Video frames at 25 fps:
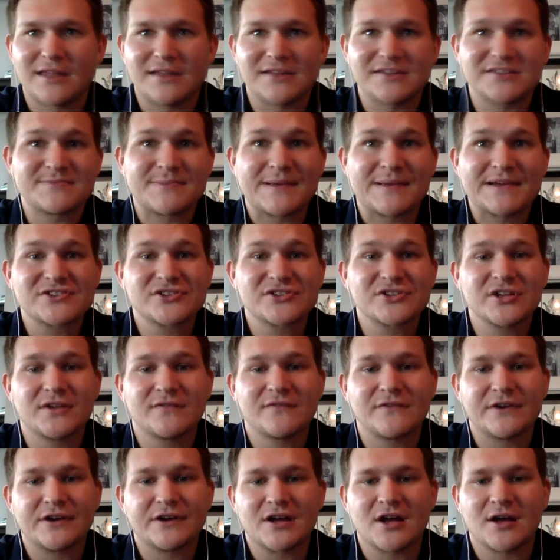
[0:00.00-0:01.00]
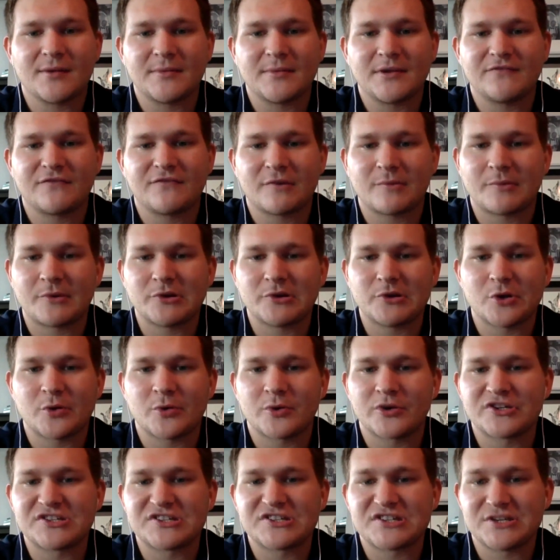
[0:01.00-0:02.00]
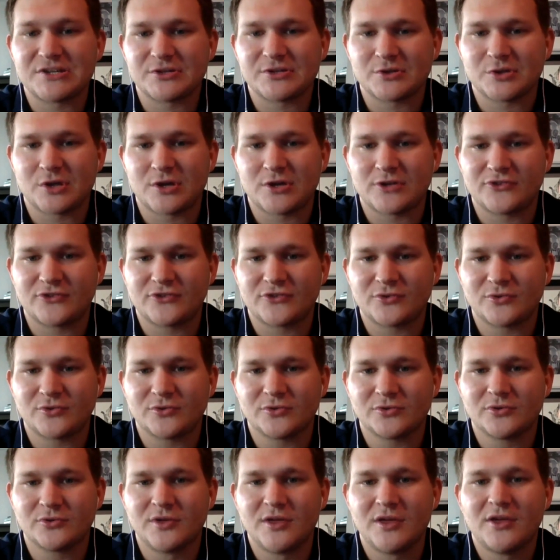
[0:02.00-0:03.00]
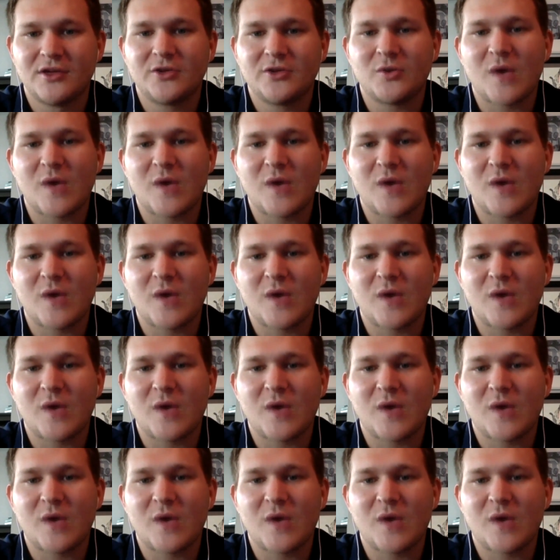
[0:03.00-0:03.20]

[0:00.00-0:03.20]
And especially if you're coming from a lower tier law school,